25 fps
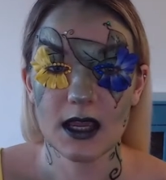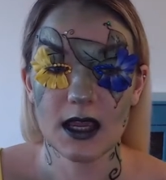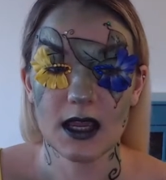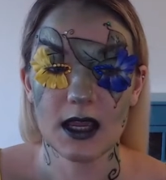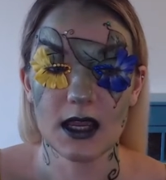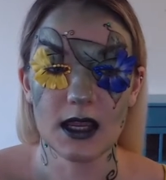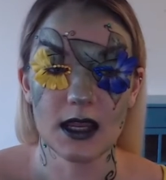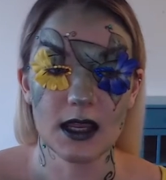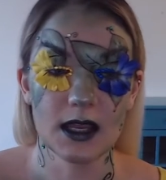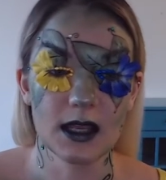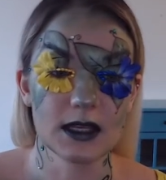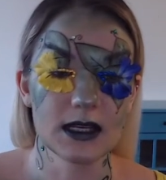
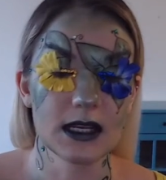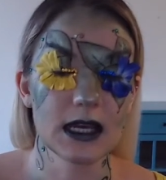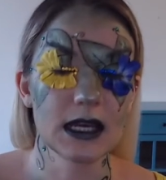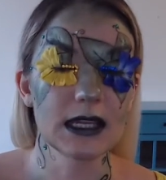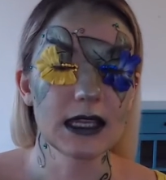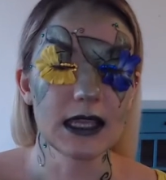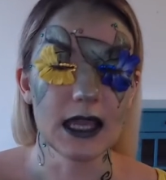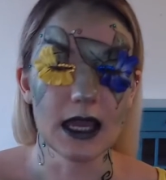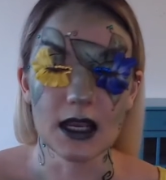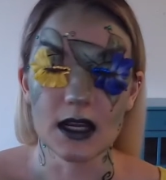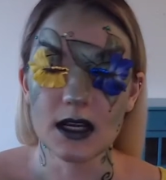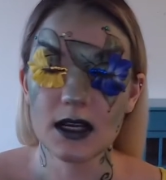And
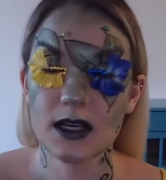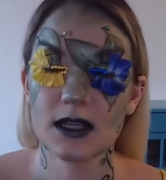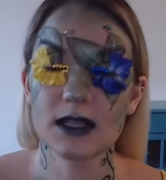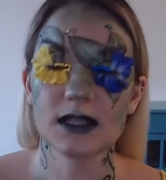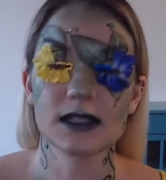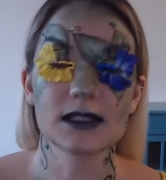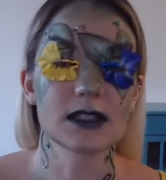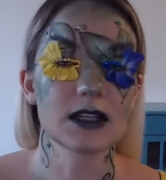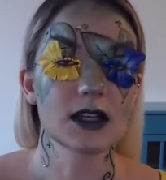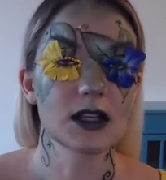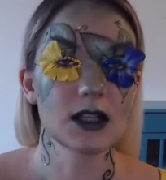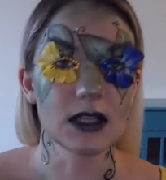again,
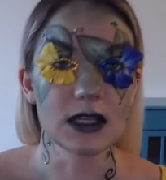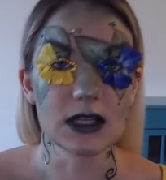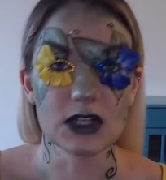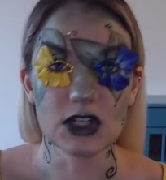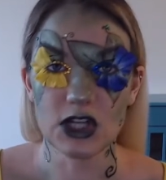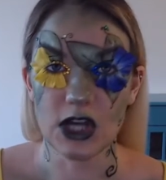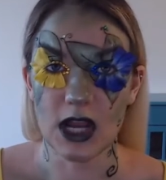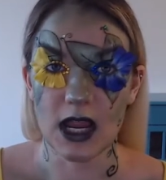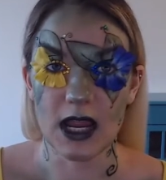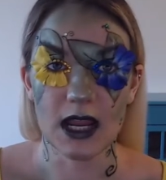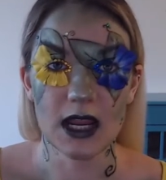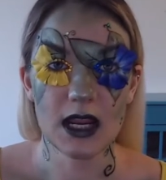it's
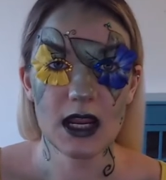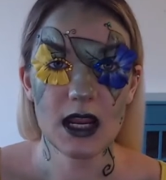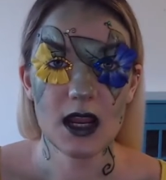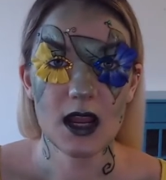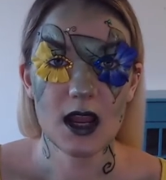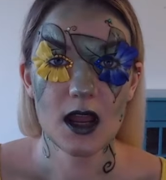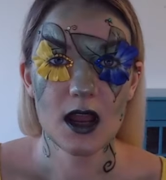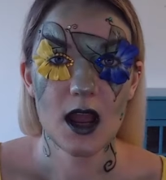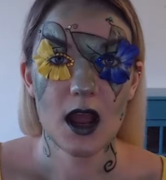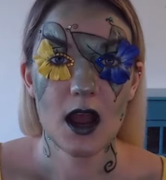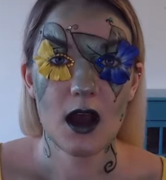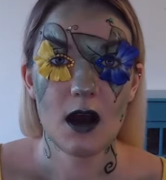cliche,
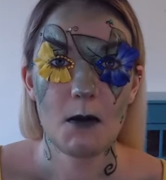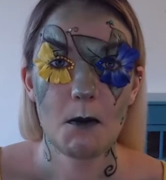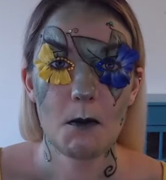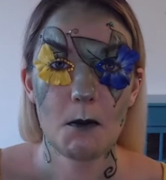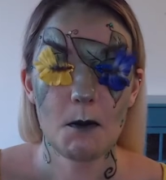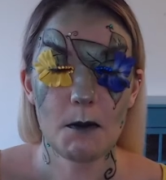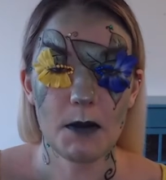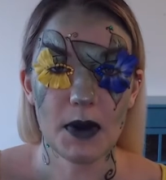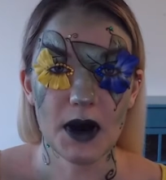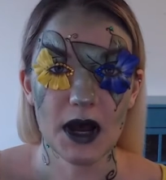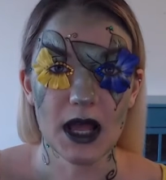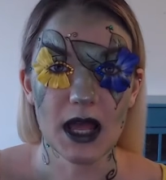
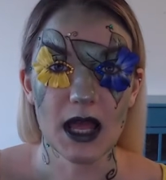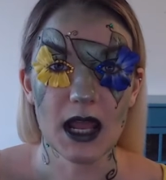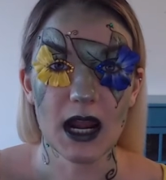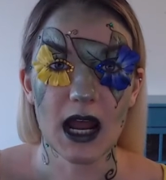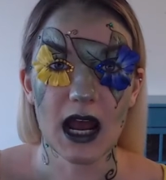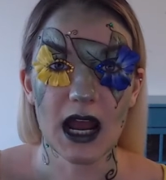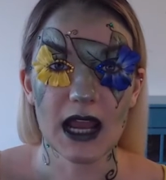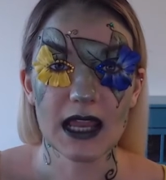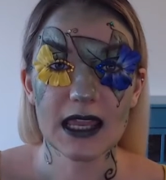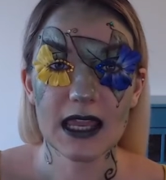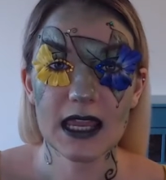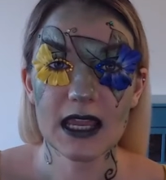but
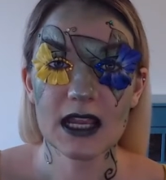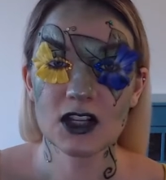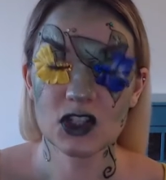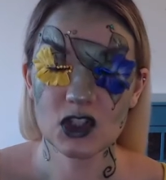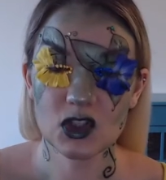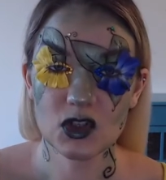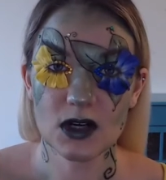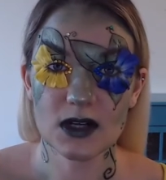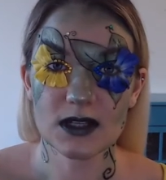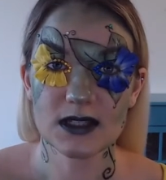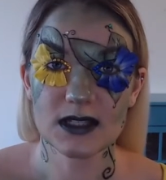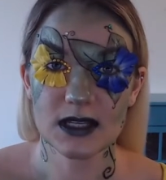I can't
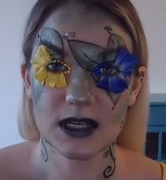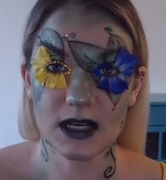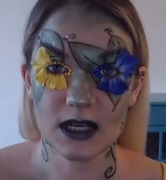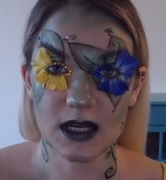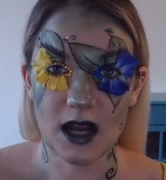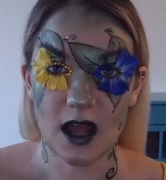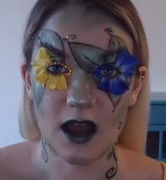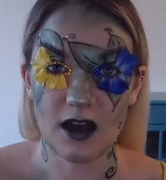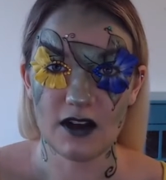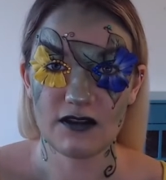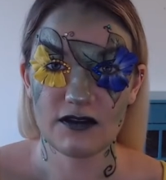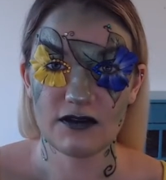stress it
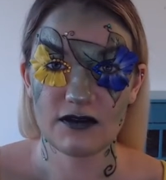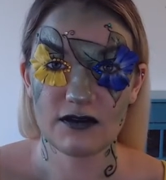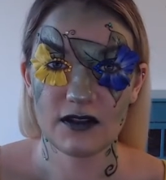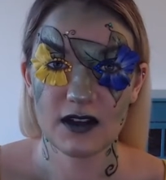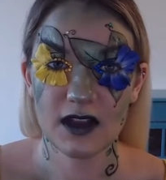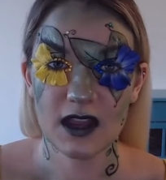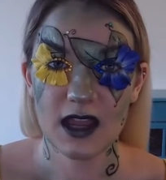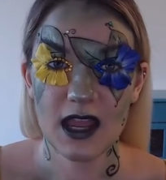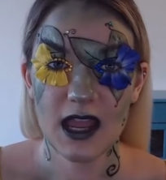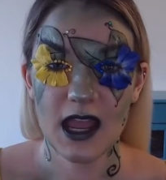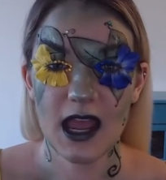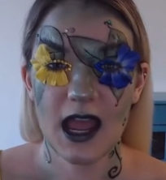enough.
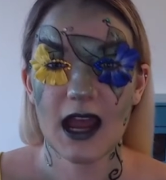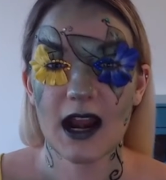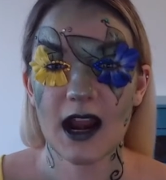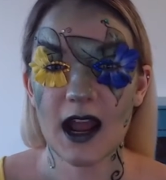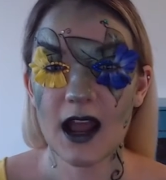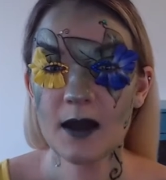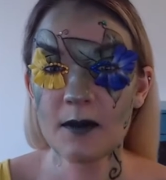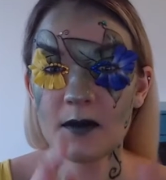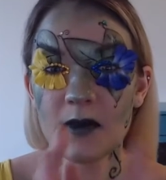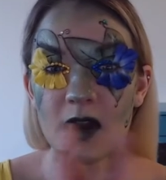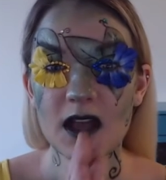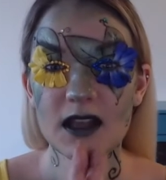And
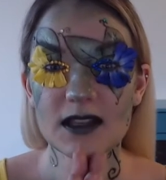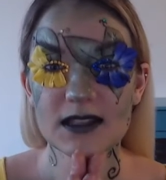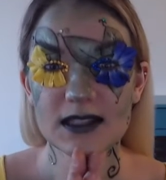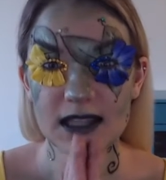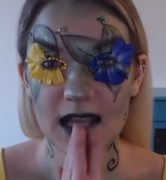I'm not